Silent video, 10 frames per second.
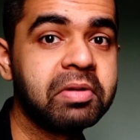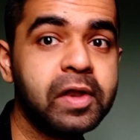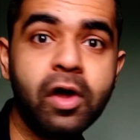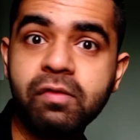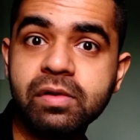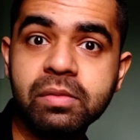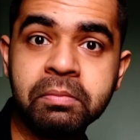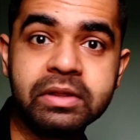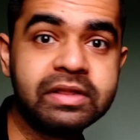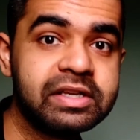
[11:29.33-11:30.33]
a novel.
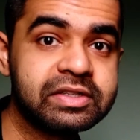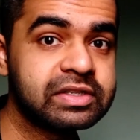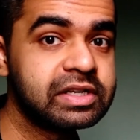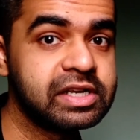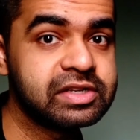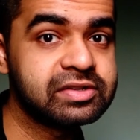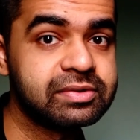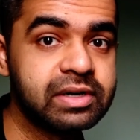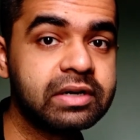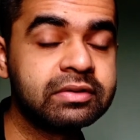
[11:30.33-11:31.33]
But this
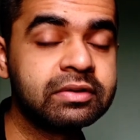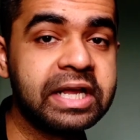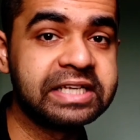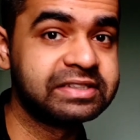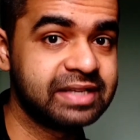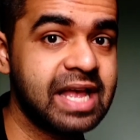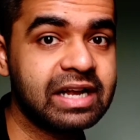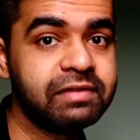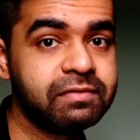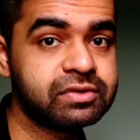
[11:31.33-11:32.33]
is written
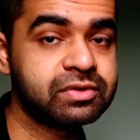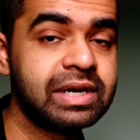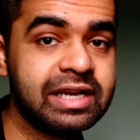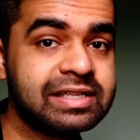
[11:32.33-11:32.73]
exactly for screen.